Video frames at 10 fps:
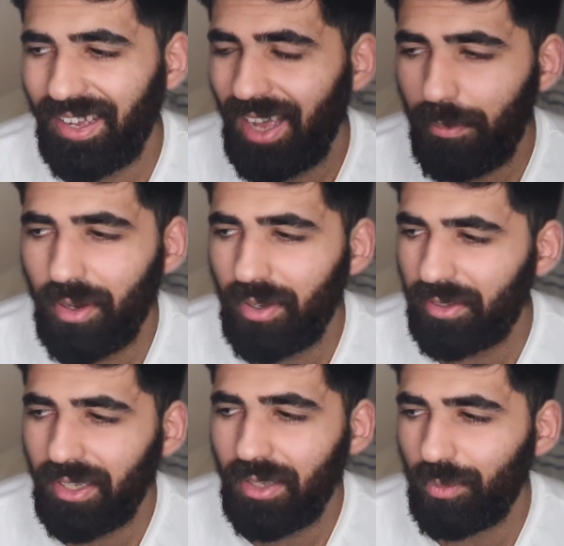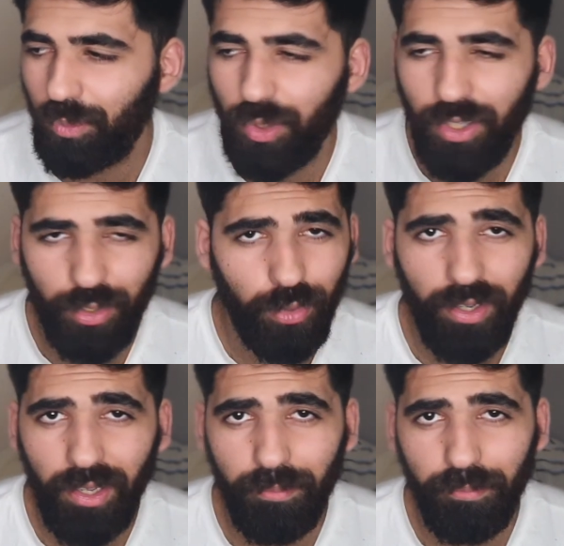I personally wouldn't do
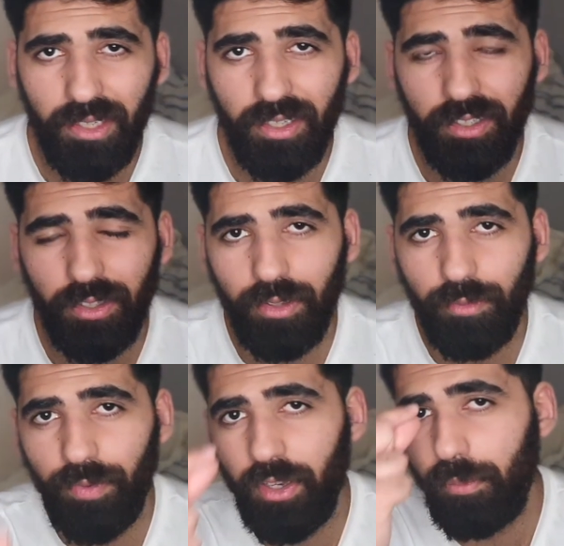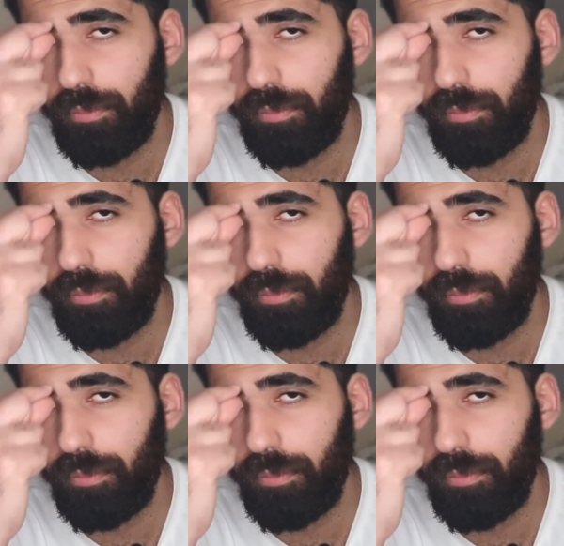it because when you